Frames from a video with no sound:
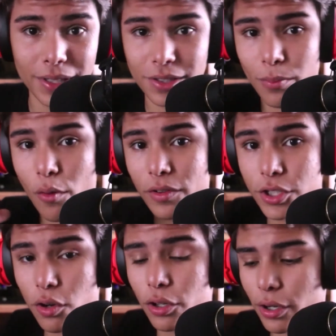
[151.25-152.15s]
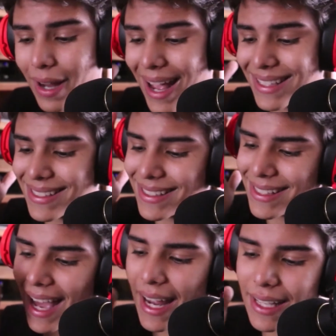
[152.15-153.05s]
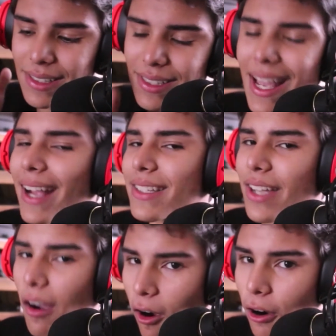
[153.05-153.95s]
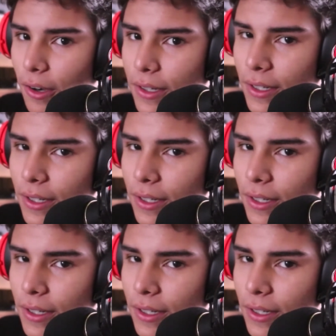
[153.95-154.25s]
because the movie Joker has that exact arc.